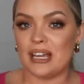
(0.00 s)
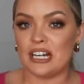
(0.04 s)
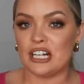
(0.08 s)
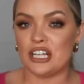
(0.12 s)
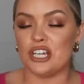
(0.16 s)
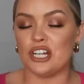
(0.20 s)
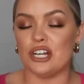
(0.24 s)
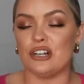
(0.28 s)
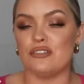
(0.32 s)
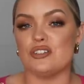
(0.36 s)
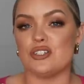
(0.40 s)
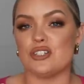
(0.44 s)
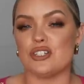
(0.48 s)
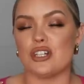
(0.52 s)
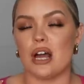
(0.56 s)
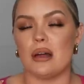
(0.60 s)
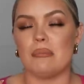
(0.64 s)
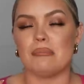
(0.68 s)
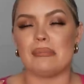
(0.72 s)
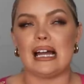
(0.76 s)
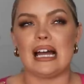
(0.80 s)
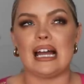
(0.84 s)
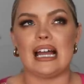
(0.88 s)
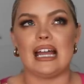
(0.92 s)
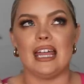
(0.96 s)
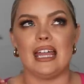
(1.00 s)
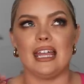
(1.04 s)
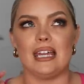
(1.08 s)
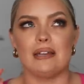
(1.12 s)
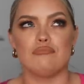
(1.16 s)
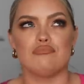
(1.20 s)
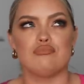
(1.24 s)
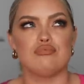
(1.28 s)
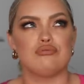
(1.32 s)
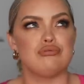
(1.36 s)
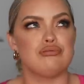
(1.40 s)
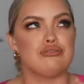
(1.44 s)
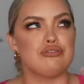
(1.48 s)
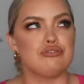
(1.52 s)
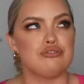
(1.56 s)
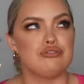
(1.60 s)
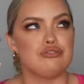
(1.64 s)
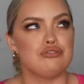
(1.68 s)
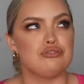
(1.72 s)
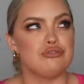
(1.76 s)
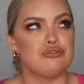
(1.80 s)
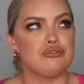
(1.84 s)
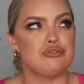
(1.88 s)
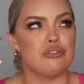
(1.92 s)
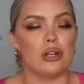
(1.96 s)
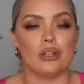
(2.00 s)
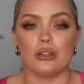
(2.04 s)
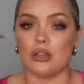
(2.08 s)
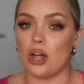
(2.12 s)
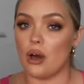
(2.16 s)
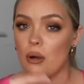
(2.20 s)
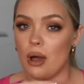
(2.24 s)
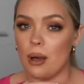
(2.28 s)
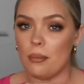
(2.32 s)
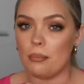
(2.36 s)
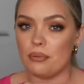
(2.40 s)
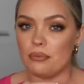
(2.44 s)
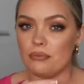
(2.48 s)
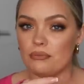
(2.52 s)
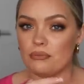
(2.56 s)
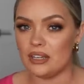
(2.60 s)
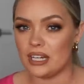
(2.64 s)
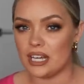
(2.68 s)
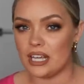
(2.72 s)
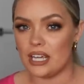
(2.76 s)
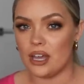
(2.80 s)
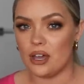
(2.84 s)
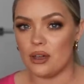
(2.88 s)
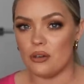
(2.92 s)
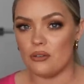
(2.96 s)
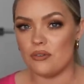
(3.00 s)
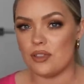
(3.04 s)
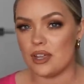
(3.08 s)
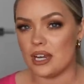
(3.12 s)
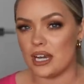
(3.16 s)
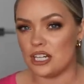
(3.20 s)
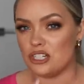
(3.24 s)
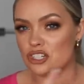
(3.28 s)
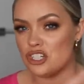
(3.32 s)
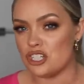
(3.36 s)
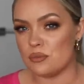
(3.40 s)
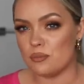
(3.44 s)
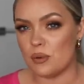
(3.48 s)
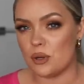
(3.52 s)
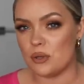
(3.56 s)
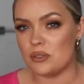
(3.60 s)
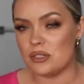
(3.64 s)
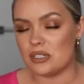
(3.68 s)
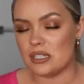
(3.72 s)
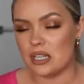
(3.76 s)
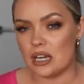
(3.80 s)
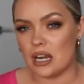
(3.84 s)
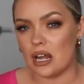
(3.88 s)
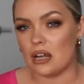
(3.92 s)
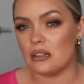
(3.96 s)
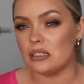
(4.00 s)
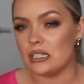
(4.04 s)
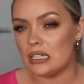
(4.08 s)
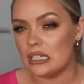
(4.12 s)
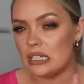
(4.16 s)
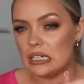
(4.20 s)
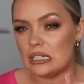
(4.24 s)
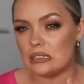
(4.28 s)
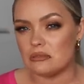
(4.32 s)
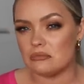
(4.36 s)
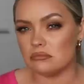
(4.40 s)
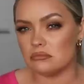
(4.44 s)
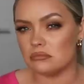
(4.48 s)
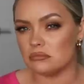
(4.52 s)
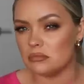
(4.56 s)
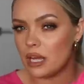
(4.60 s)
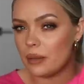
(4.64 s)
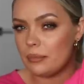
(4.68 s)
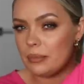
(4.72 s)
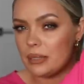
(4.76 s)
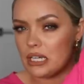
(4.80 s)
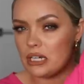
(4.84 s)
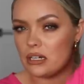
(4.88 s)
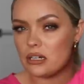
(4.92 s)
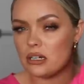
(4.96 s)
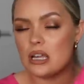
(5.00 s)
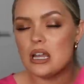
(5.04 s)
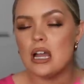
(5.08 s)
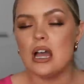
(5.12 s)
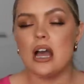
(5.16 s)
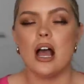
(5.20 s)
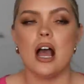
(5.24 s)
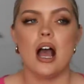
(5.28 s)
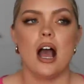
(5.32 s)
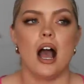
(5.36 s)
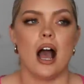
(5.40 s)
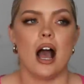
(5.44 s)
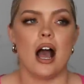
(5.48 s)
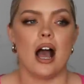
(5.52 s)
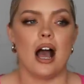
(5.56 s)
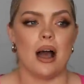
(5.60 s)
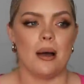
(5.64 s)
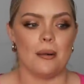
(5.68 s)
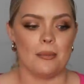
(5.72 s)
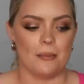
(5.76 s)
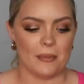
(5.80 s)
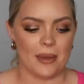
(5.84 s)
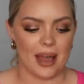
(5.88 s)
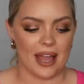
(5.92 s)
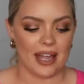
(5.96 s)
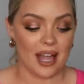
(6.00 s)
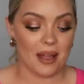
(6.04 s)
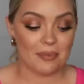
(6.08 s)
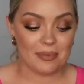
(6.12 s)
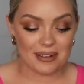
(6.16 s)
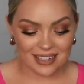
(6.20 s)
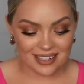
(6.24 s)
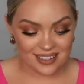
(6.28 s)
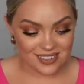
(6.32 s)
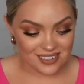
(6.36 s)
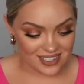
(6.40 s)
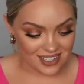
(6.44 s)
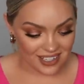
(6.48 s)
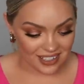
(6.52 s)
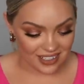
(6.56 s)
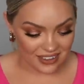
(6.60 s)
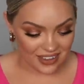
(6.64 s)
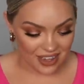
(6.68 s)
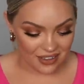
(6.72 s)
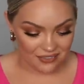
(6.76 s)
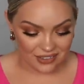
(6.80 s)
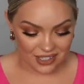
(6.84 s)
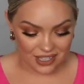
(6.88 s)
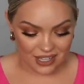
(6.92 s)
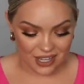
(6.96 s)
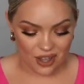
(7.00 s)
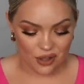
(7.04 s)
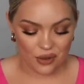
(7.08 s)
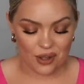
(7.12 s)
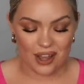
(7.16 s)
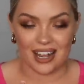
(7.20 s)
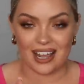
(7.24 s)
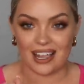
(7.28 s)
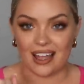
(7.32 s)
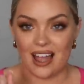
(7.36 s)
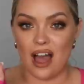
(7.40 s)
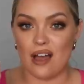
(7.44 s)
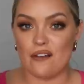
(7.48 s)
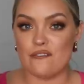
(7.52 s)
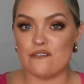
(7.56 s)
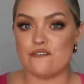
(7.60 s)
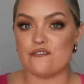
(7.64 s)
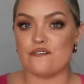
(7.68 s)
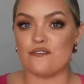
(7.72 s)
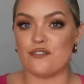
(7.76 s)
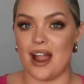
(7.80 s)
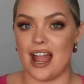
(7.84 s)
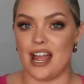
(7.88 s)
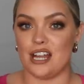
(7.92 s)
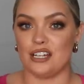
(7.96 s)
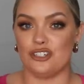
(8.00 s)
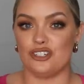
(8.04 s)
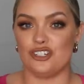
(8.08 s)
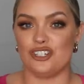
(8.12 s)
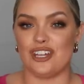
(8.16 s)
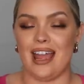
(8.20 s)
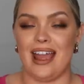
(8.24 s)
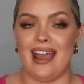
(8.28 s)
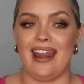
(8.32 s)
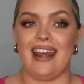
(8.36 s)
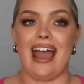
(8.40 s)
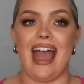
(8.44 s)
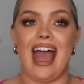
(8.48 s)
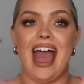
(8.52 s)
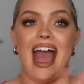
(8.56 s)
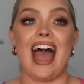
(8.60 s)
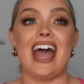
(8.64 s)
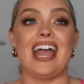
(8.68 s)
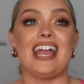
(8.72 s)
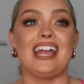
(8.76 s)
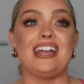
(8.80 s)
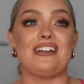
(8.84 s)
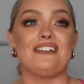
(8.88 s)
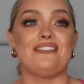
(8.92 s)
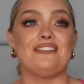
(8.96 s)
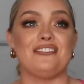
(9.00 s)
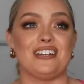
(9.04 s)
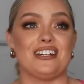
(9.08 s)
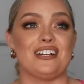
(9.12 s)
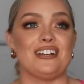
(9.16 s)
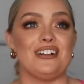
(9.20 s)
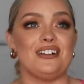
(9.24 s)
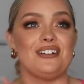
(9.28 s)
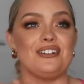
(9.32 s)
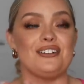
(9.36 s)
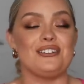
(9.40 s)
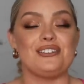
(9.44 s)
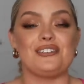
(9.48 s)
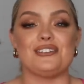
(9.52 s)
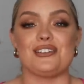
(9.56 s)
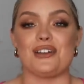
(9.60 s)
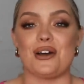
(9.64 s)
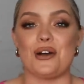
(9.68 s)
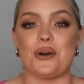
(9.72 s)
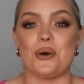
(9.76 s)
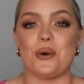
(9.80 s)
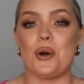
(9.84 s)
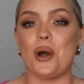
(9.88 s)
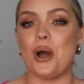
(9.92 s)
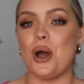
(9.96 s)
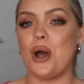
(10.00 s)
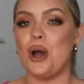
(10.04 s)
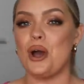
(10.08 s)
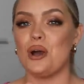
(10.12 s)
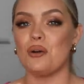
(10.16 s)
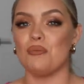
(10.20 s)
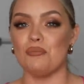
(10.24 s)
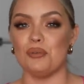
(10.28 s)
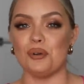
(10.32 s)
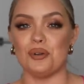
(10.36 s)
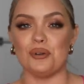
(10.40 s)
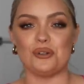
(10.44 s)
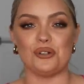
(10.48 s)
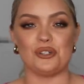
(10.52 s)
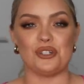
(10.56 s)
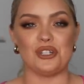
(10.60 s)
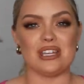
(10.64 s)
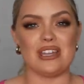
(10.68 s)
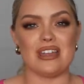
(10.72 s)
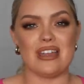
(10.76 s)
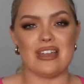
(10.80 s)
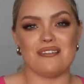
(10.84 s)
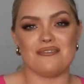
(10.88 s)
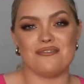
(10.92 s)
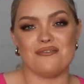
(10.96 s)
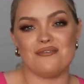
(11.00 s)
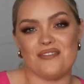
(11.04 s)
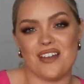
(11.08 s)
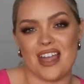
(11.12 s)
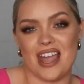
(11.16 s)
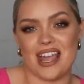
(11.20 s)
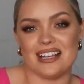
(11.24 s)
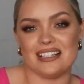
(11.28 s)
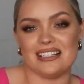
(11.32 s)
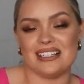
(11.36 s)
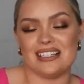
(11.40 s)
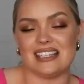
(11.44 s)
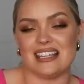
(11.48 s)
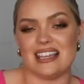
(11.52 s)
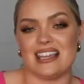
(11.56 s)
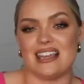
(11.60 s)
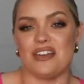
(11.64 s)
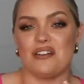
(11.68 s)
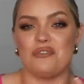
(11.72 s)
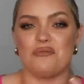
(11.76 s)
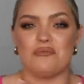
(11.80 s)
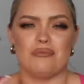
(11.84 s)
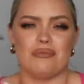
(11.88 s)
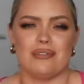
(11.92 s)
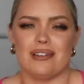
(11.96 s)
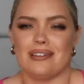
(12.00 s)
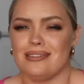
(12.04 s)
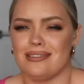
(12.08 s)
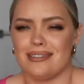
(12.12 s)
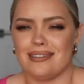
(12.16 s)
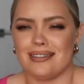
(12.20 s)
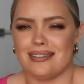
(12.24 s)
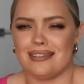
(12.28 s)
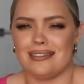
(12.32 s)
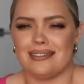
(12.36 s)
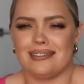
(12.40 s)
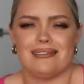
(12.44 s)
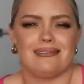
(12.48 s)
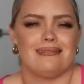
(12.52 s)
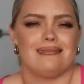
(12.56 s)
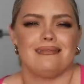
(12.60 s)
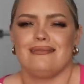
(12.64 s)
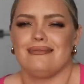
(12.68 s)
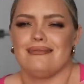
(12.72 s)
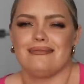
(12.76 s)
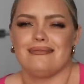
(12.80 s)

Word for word: manicure. If you saw my glow up video that I just posted, I'll link it up here. Um, I got my nails done in that video and I got French and I feel so bougie, fancy with this